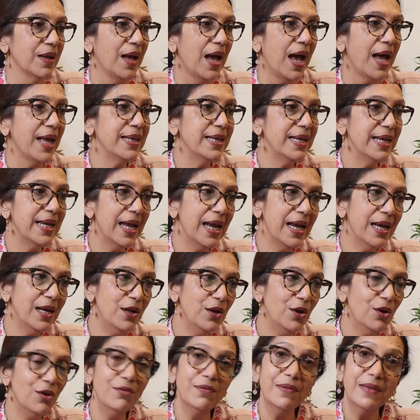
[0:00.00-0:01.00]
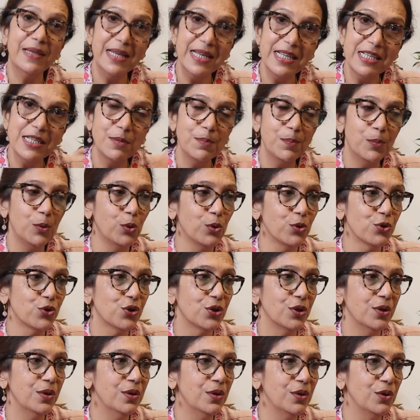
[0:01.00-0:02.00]
At the end of this
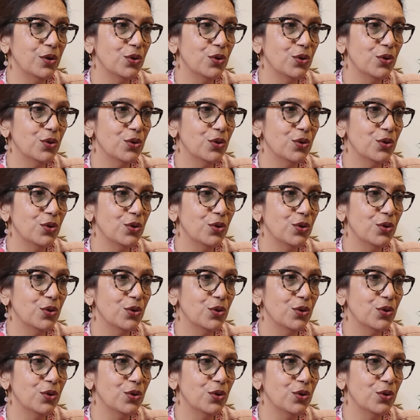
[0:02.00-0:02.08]
portion,